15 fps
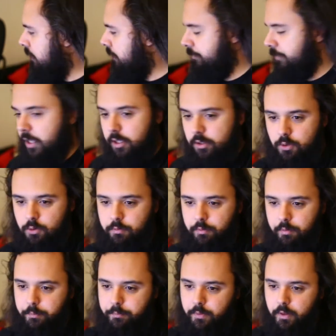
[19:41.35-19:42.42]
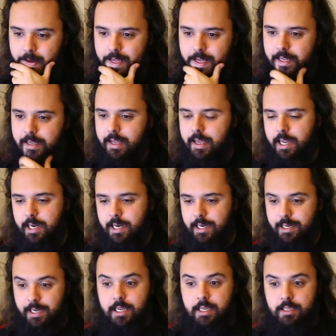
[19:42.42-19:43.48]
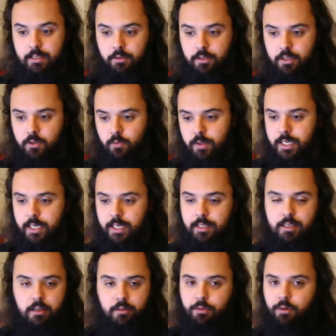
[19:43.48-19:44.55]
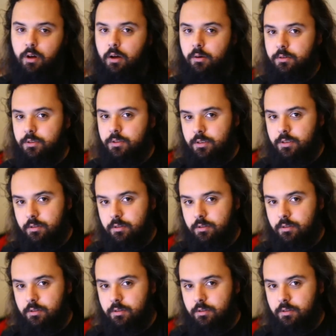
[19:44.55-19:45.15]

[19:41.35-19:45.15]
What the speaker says: Got 2 of them, And on these ones I can sit for hours,